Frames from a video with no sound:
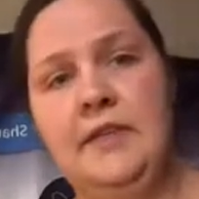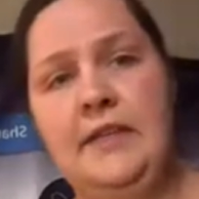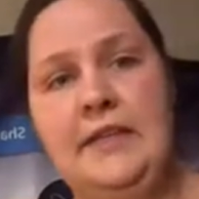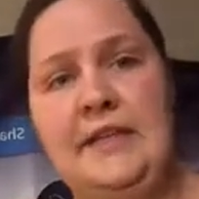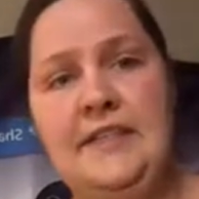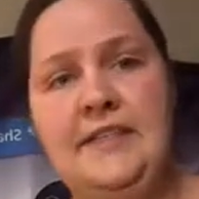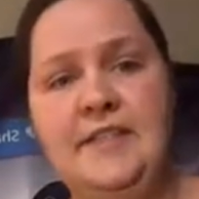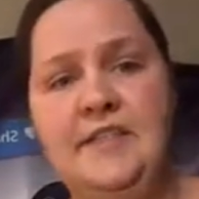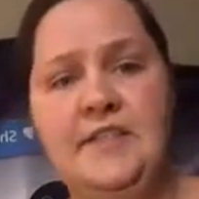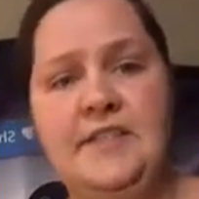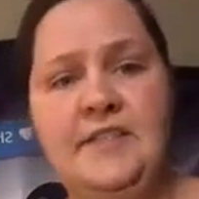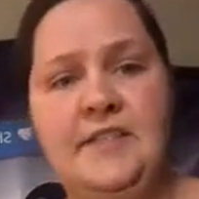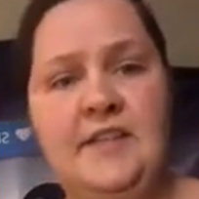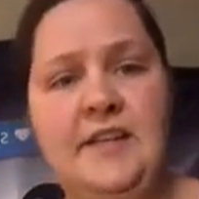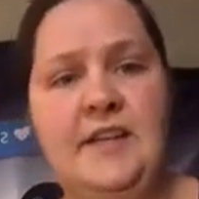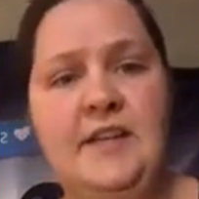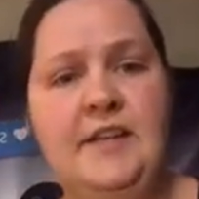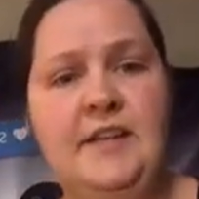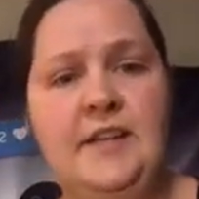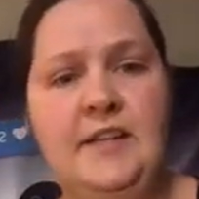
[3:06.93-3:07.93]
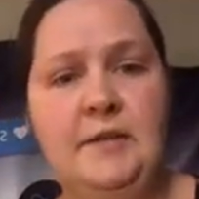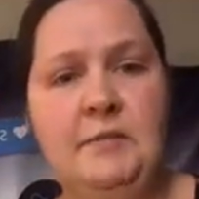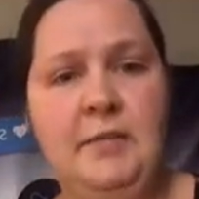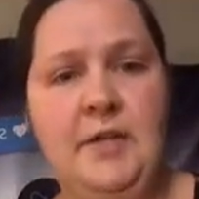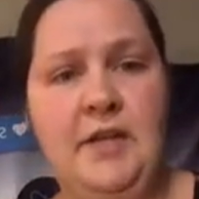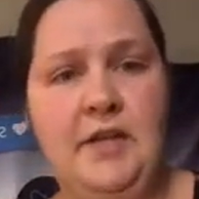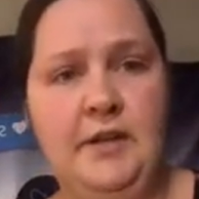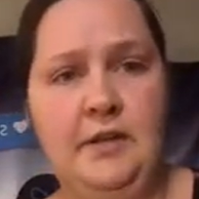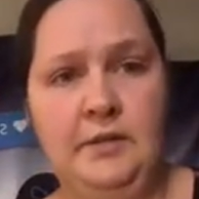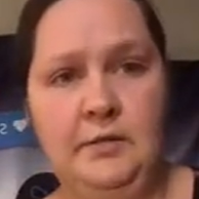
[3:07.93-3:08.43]
It's just kind of like
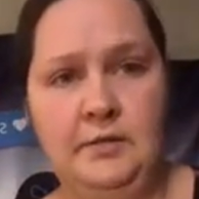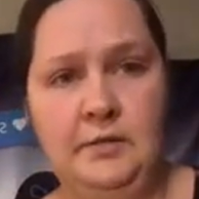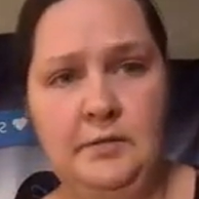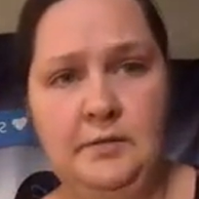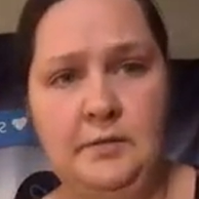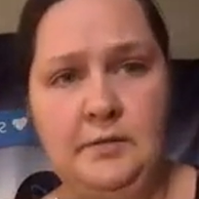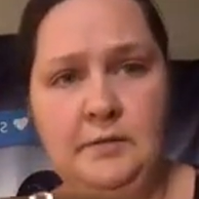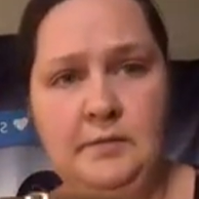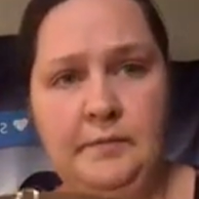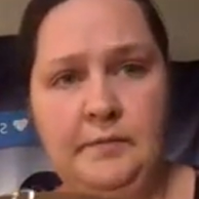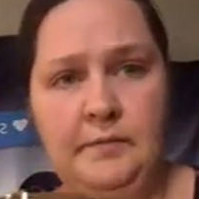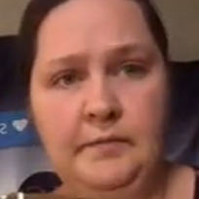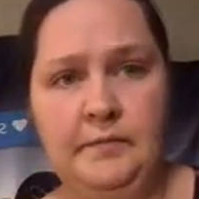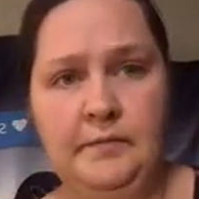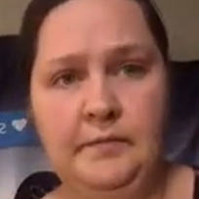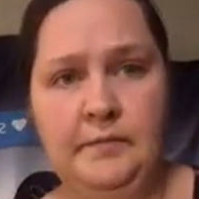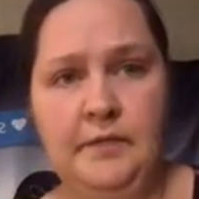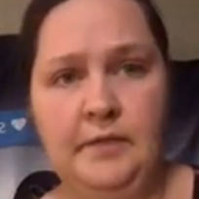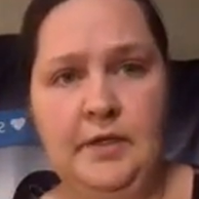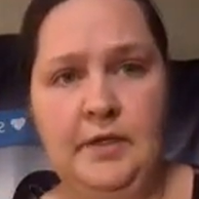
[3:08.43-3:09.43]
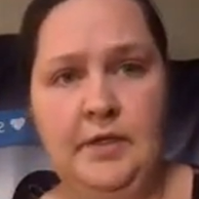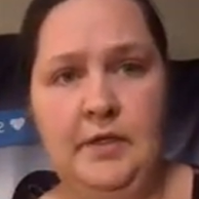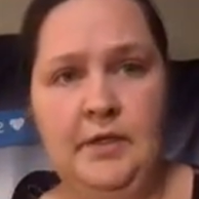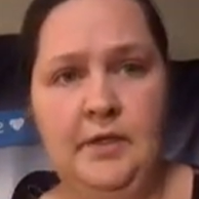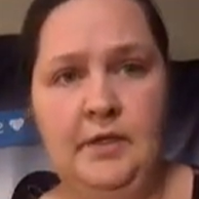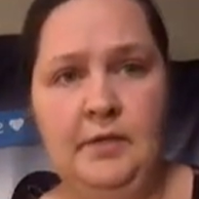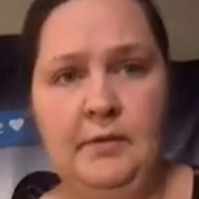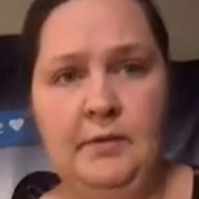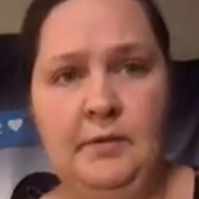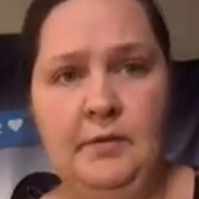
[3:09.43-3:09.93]
pantyhose,
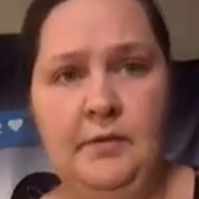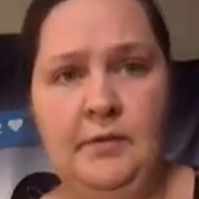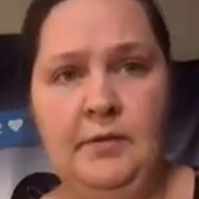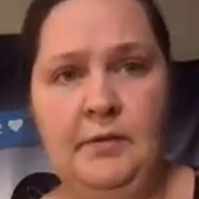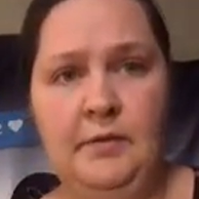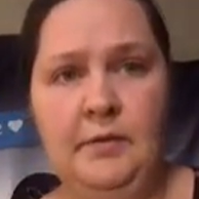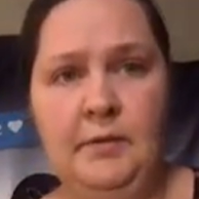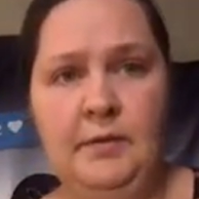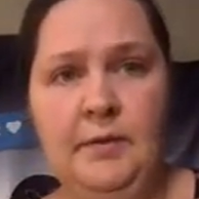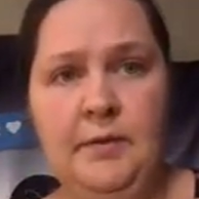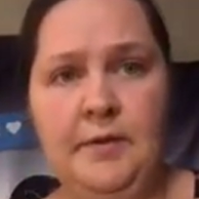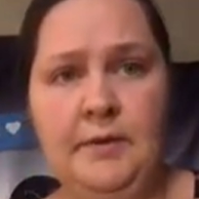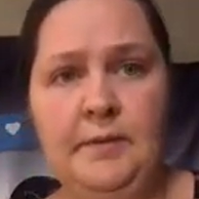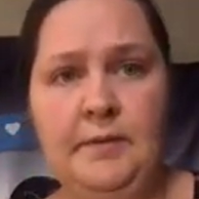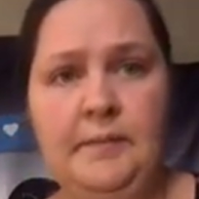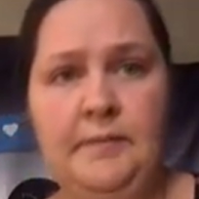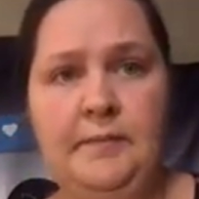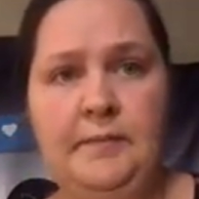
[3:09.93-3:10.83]
if you will.